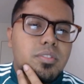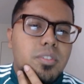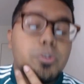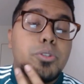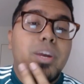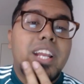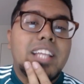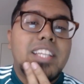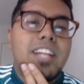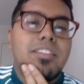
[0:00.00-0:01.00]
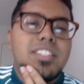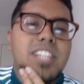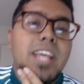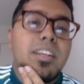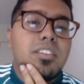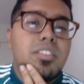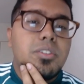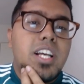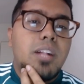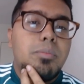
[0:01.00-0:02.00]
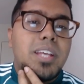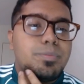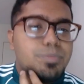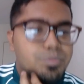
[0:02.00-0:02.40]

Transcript: Who's winning at the end of the day? You tell me.